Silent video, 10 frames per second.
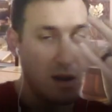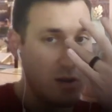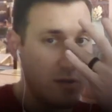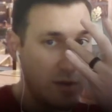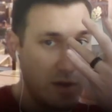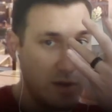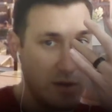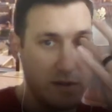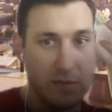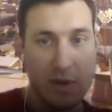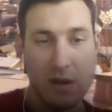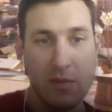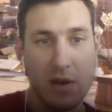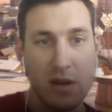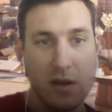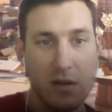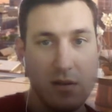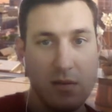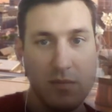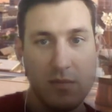if there is or isn't, but I'm not.
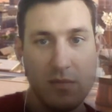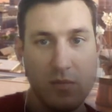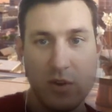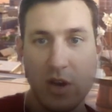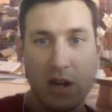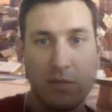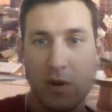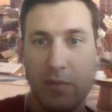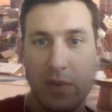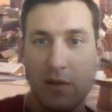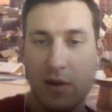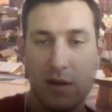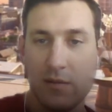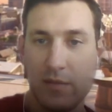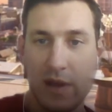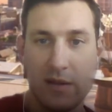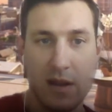We talked about it, Ben, right? That's it.